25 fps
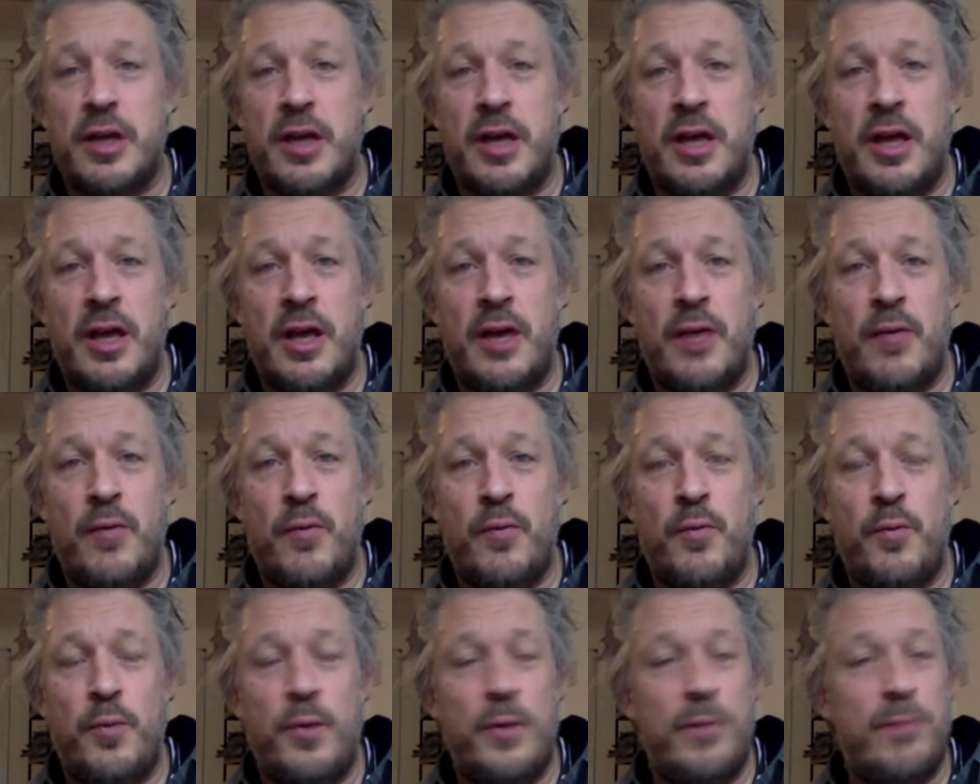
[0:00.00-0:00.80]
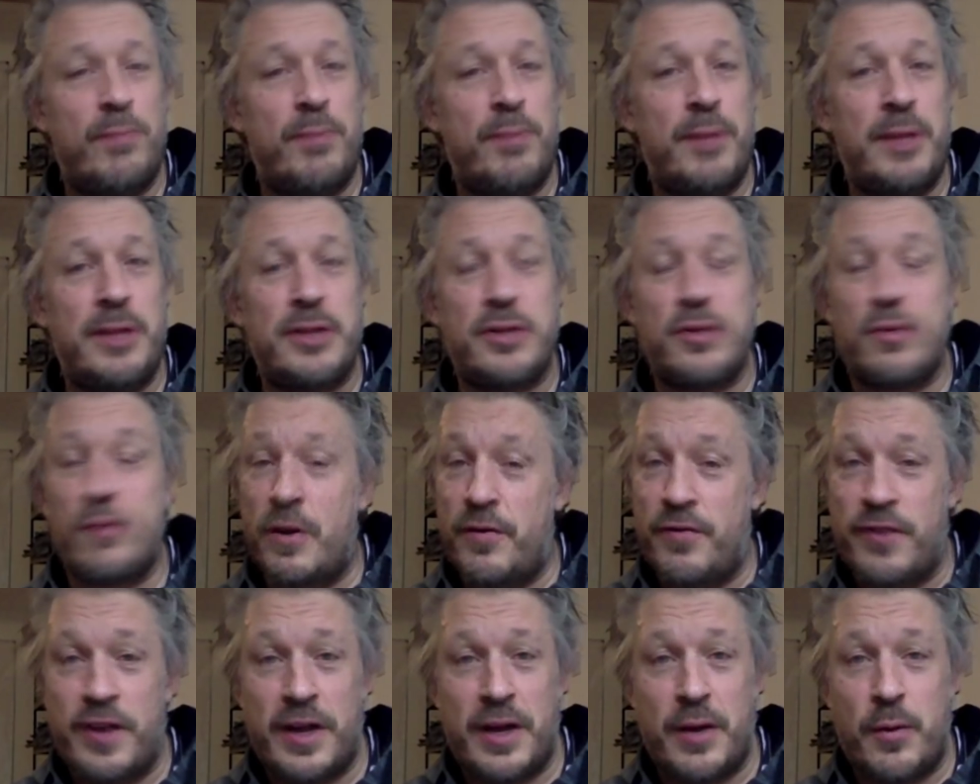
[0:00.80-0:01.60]
It would be a
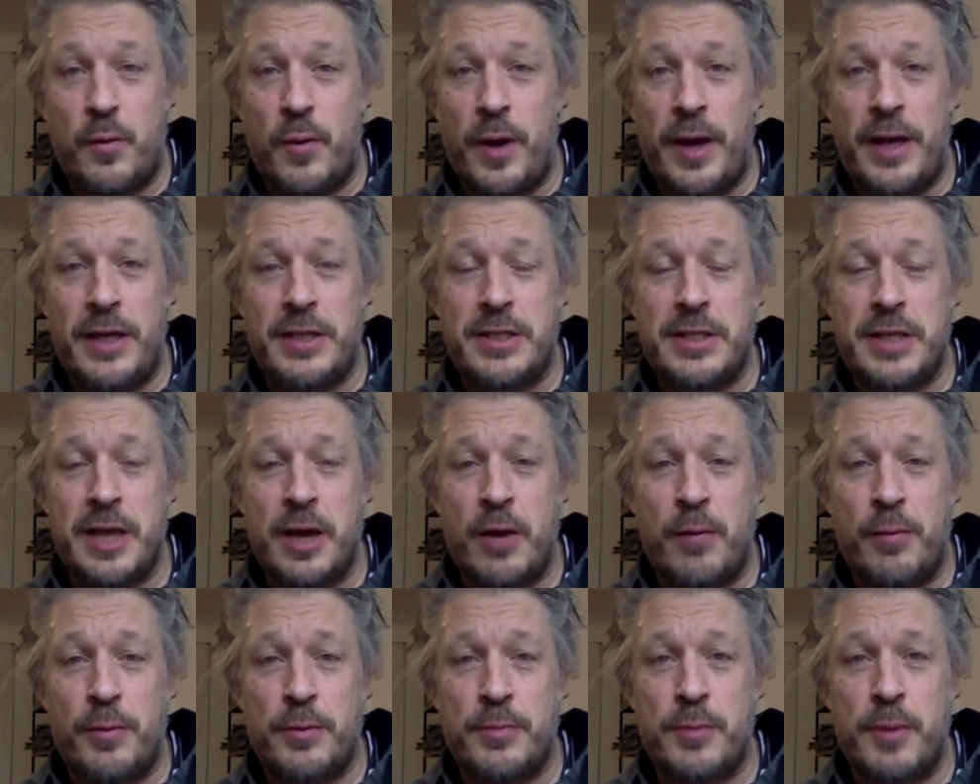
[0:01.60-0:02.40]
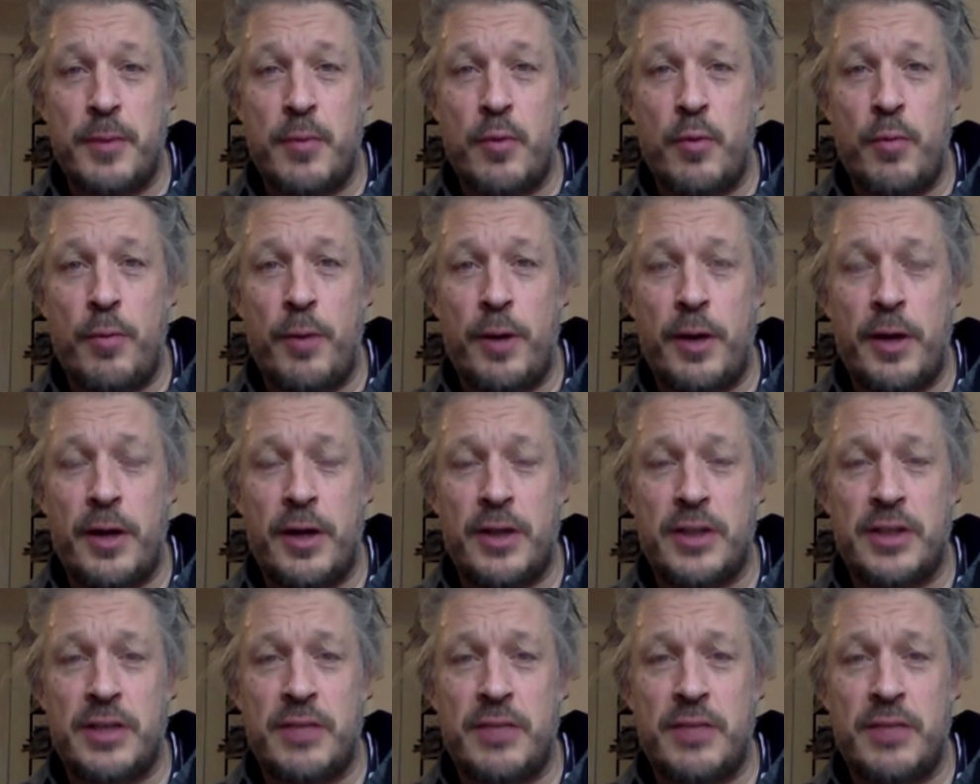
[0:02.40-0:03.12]
terrific way to help us make more podcasts.